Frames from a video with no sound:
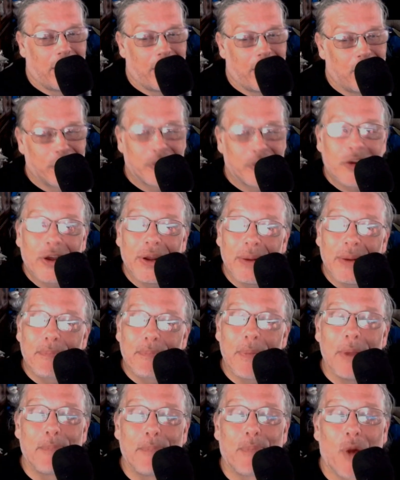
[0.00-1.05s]
it was good.
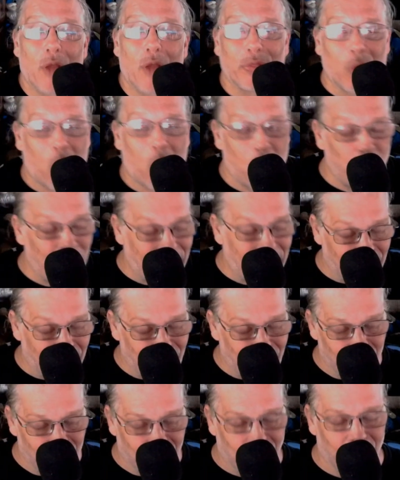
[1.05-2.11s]
It brought the whole
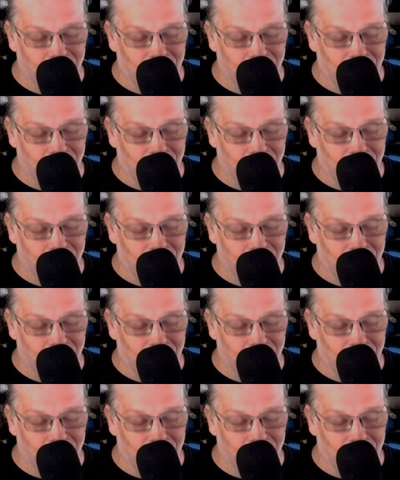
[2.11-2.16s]
weekend to a